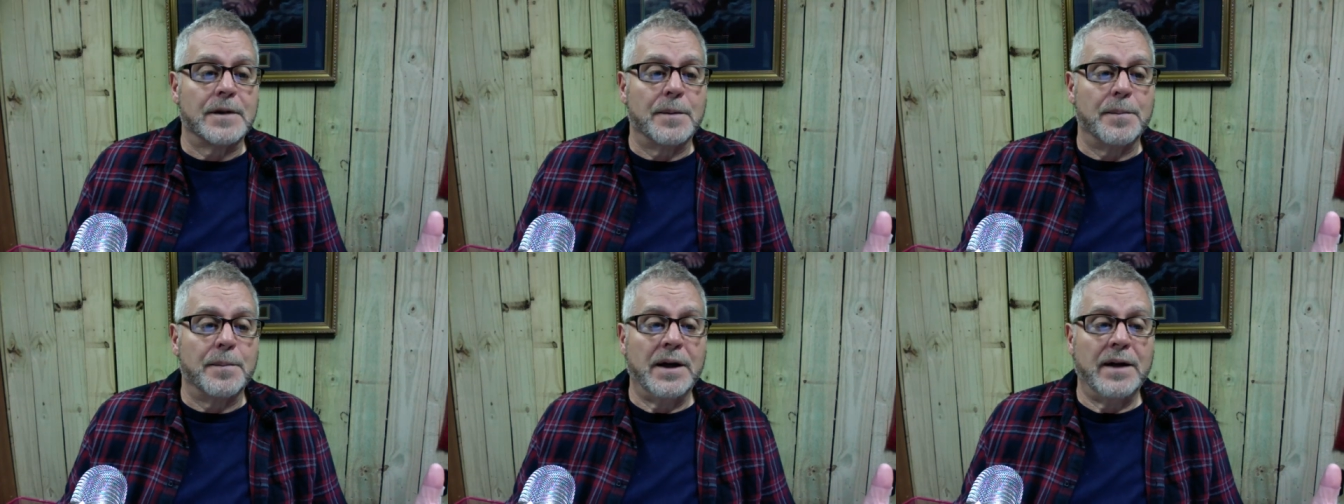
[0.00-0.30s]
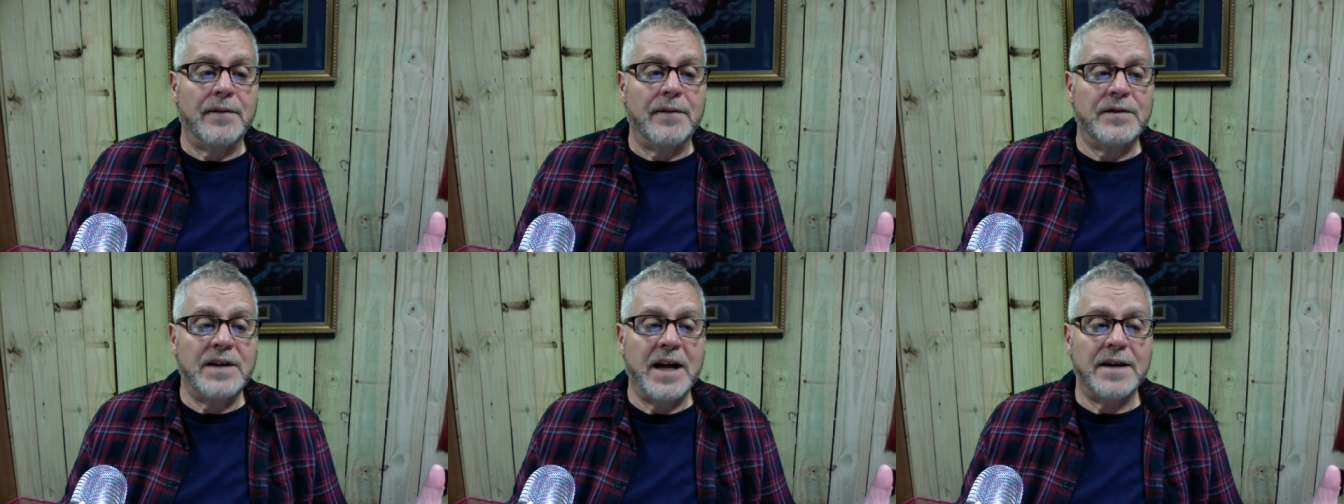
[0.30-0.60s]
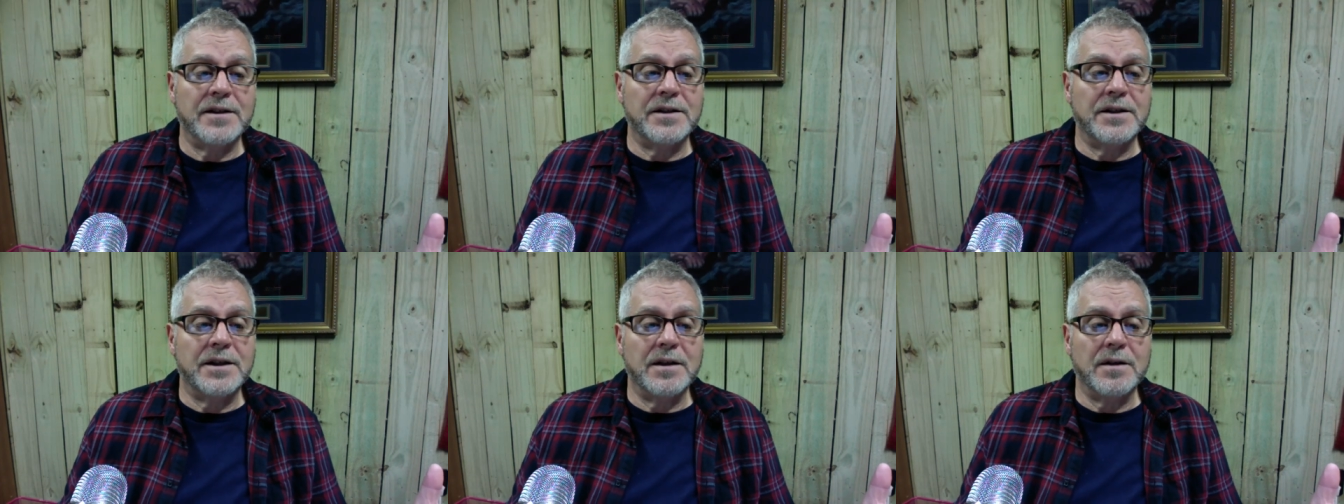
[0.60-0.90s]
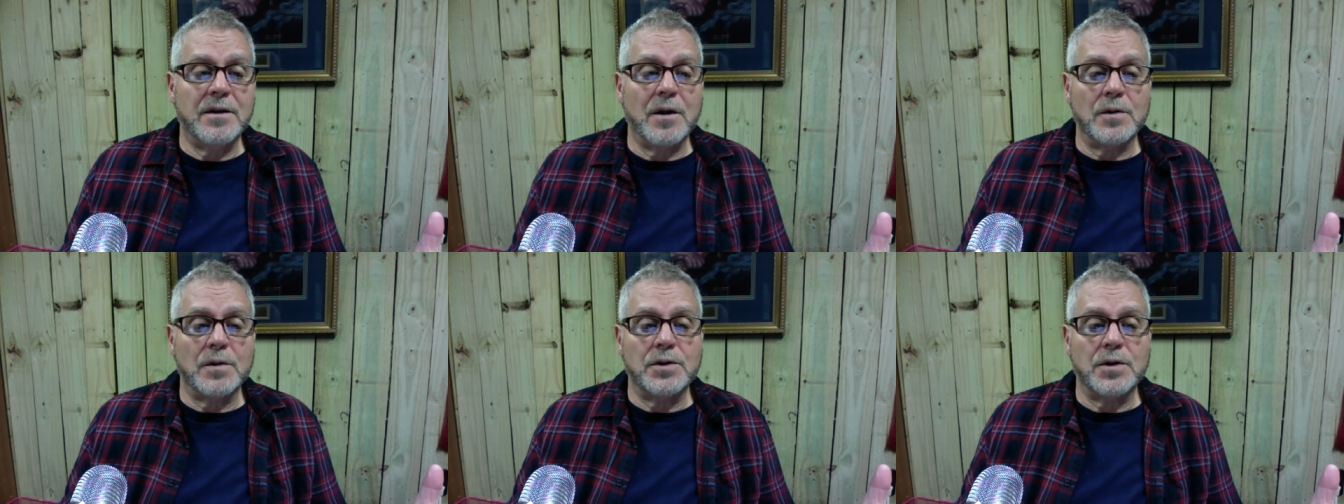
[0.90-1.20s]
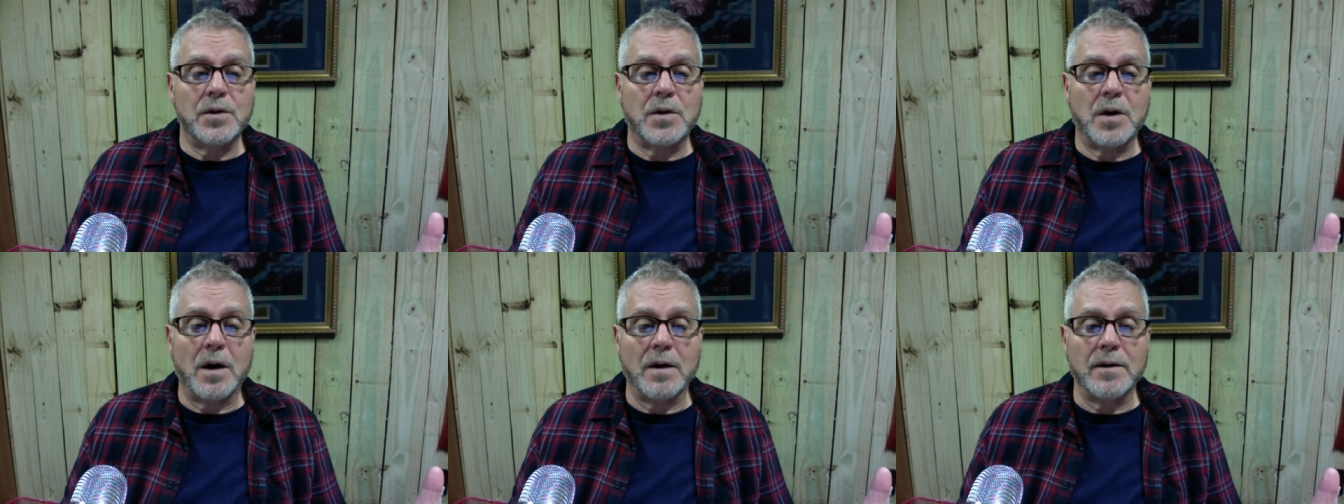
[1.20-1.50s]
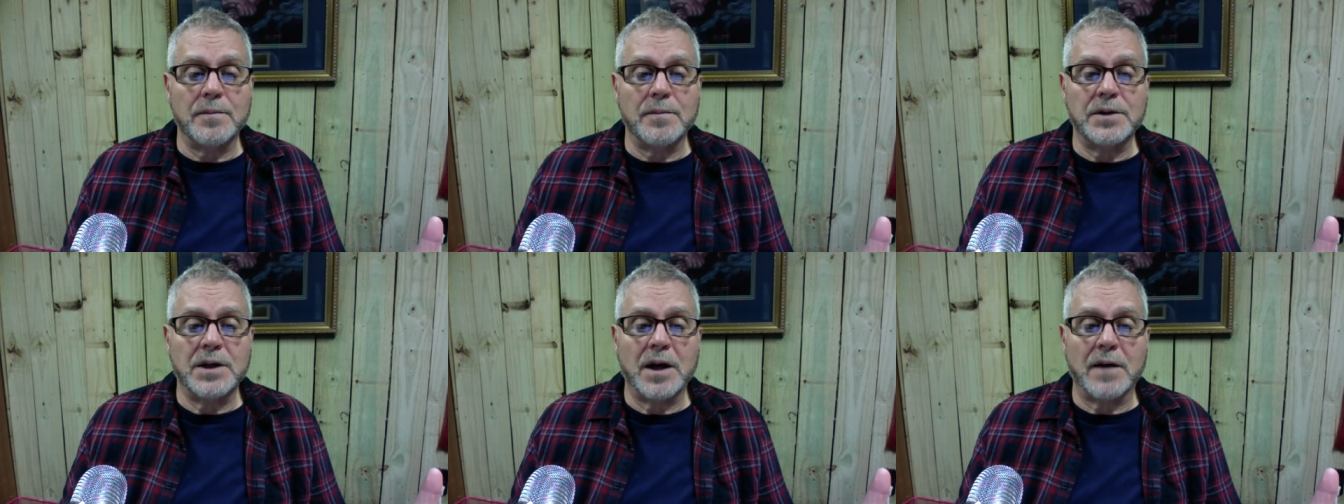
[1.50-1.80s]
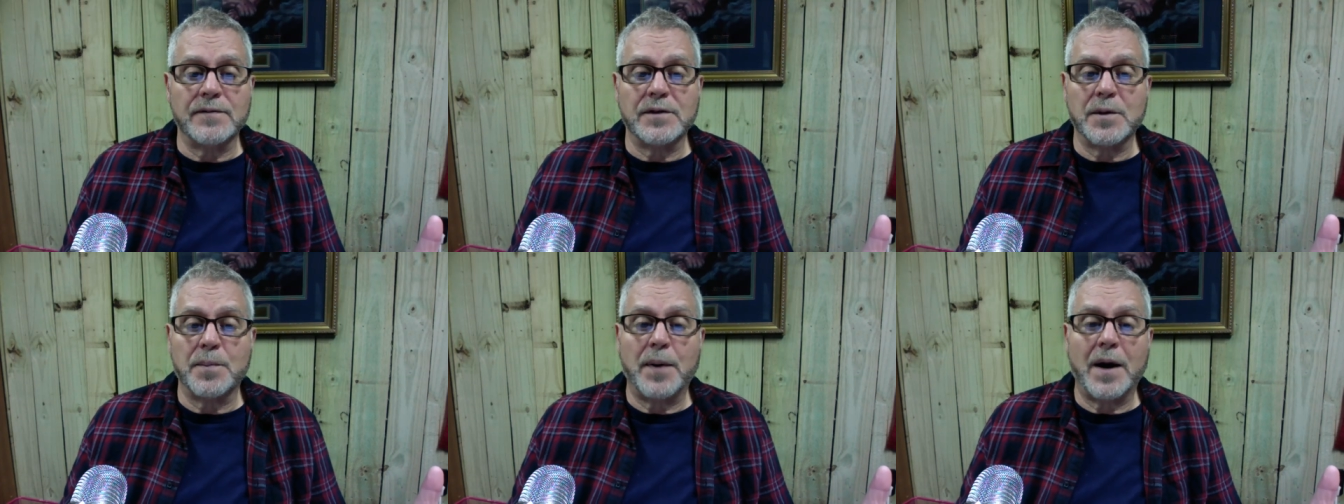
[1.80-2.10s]
But have tested those who call
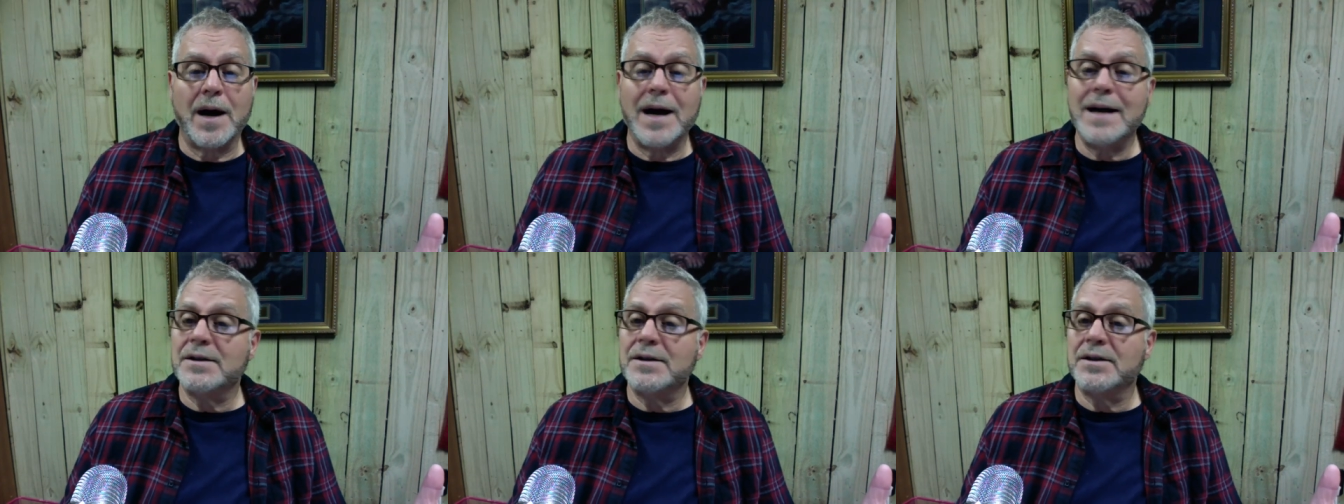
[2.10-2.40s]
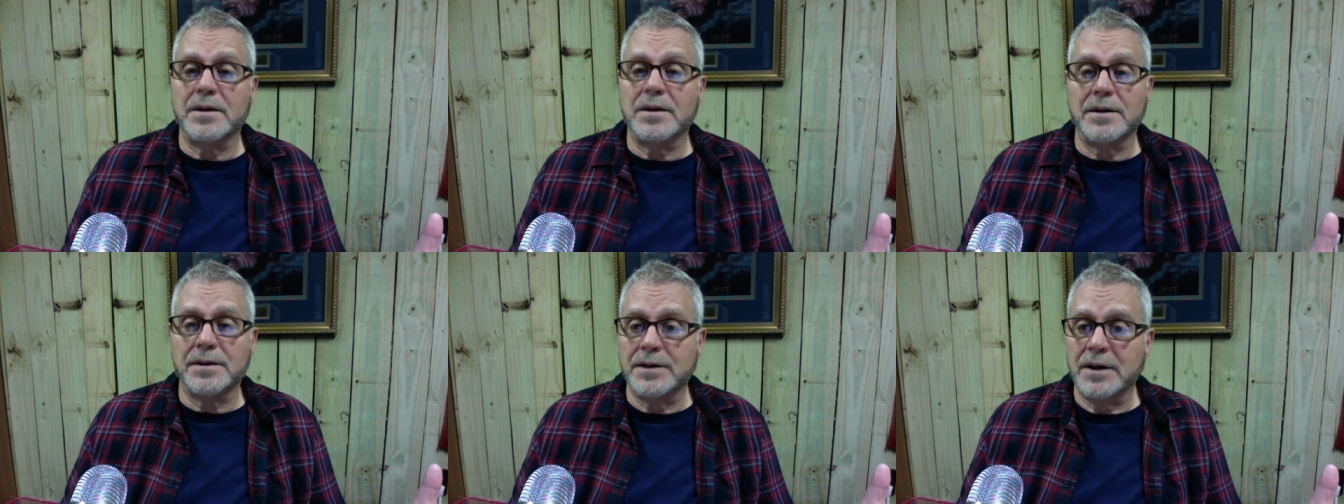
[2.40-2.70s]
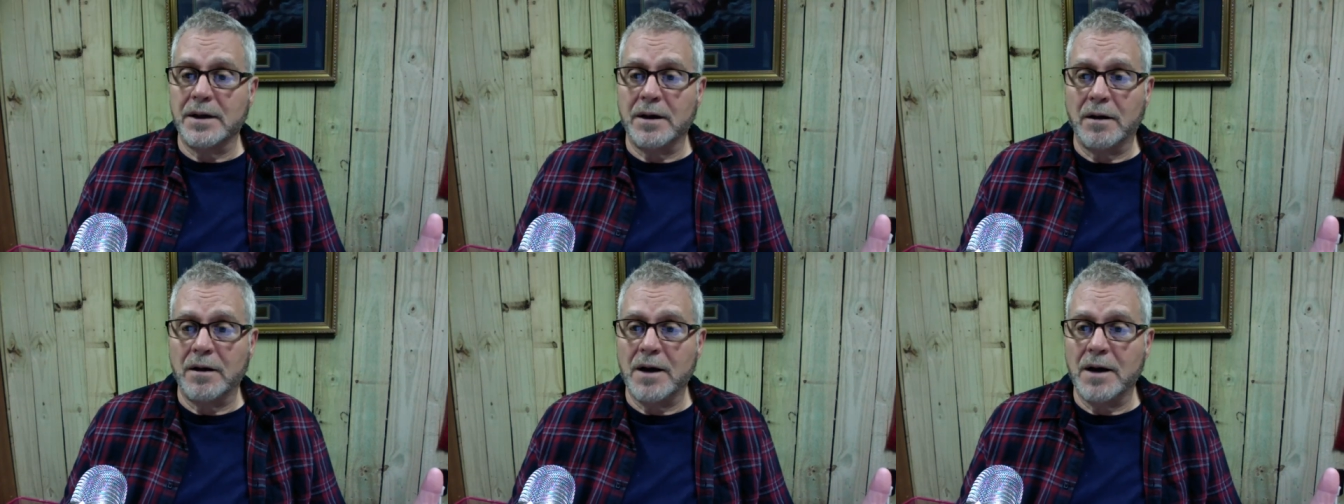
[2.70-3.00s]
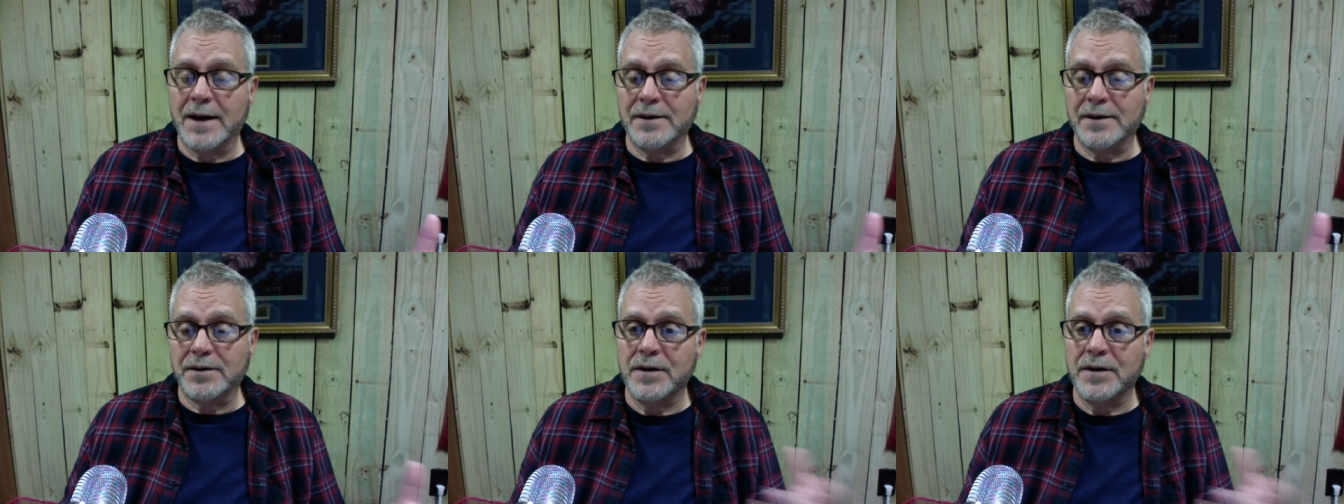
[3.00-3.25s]
themselves apostles and are not.